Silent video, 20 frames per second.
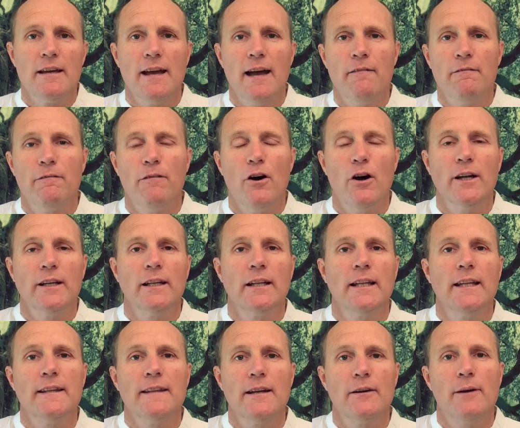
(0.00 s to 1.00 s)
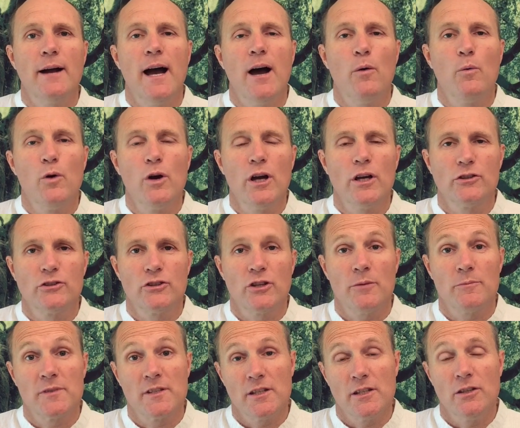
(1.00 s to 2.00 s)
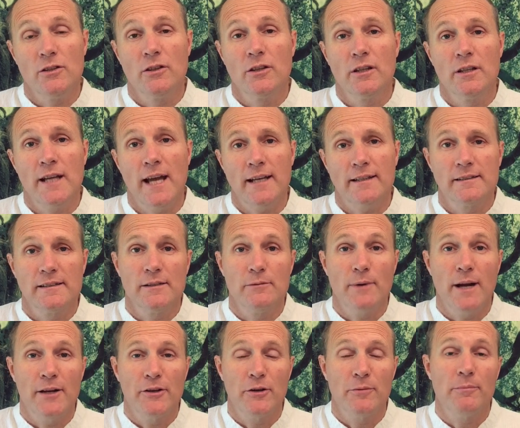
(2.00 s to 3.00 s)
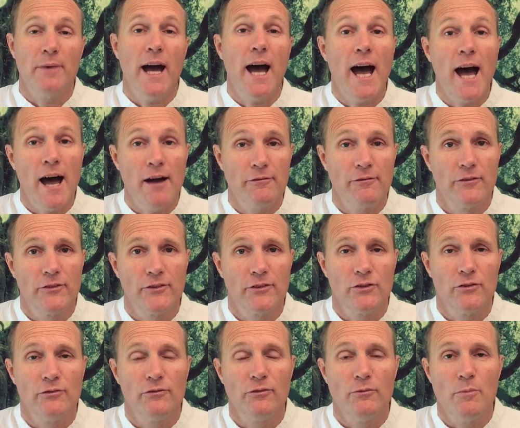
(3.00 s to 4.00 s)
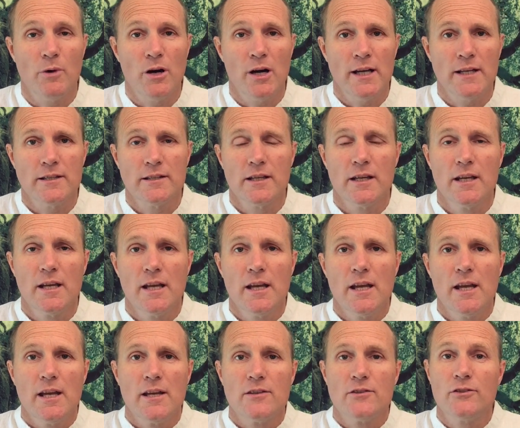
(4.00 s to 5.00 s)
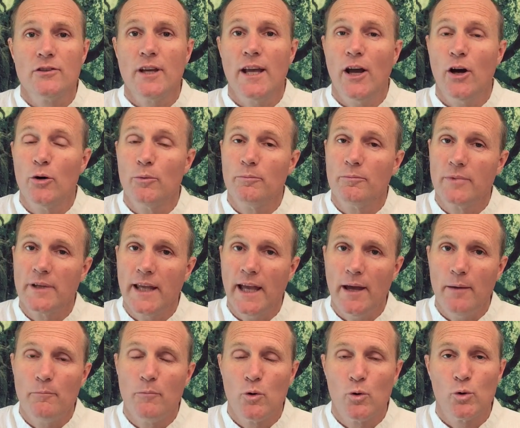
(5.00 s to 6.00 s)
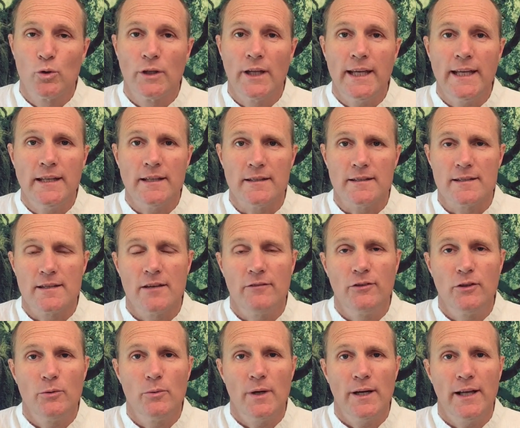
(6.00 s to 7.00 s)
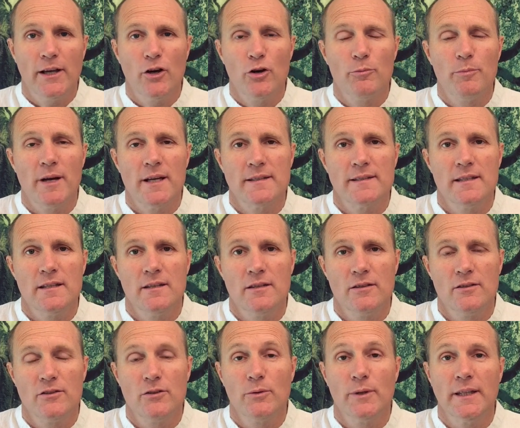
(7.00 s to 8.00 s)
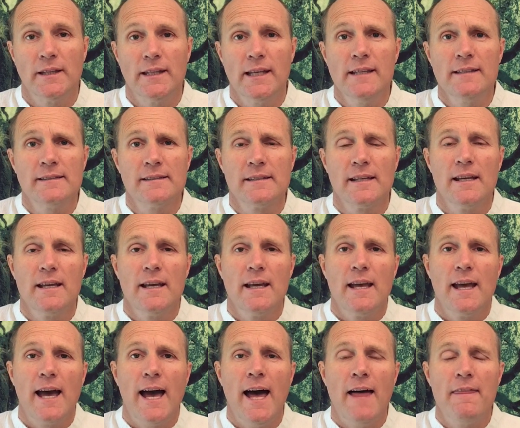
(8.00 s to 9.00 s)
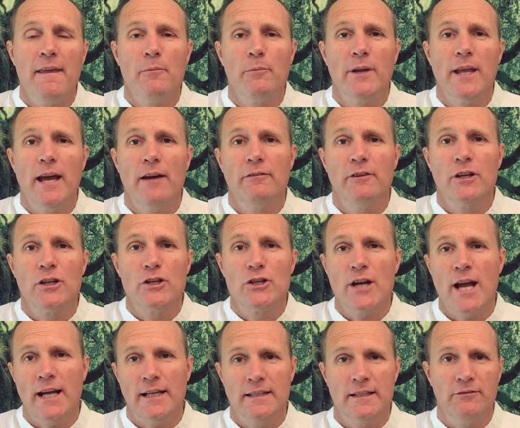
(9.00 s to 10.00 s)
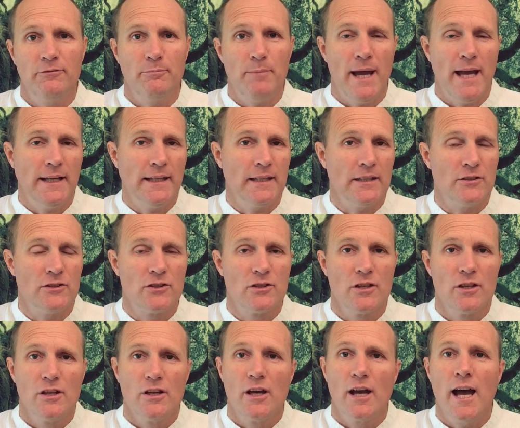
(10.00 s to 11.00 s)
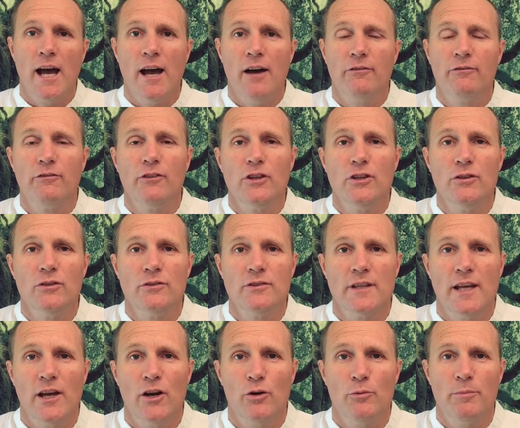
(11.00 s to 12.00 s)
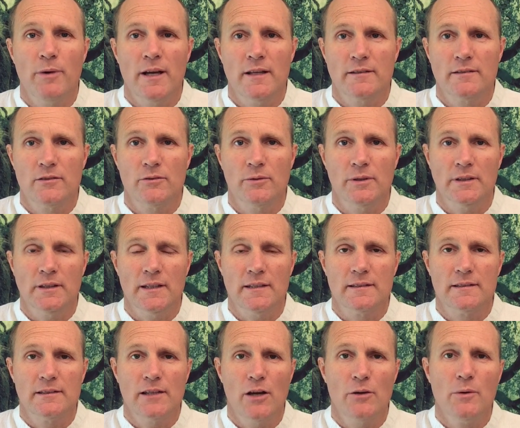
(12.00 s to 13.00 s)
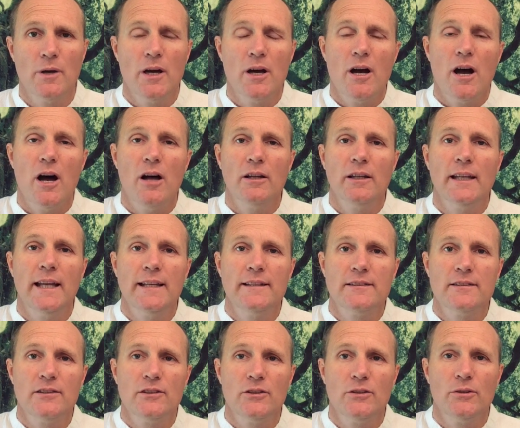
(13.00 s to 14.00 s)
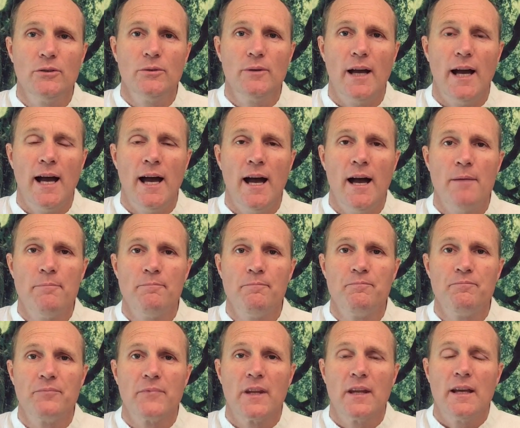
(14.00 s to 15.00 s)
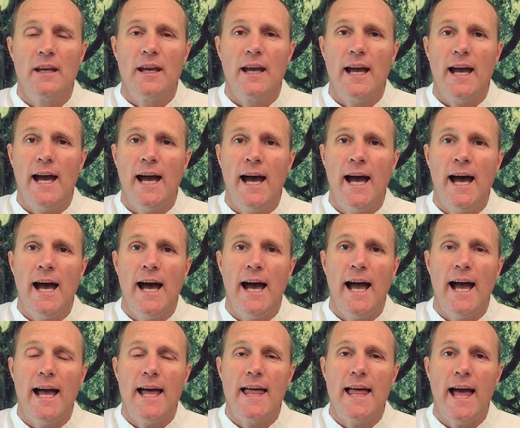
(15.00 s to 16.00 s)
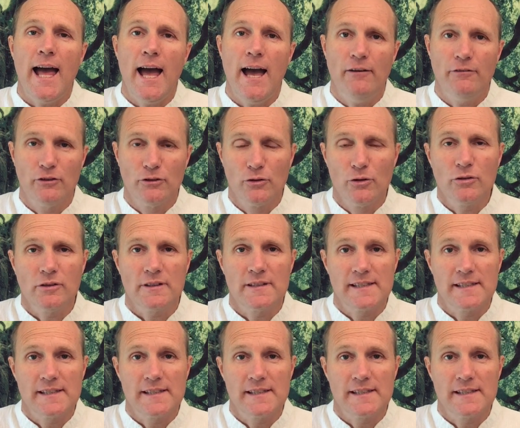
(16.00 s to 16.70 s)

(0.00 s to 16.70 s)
And finally, there are workshops that you can actually run on behalf of Skillful Mind to help get more leaders. So if you want to help us in doing this, then we have an attractive package for you to help us doing this. So I'll let you have a look.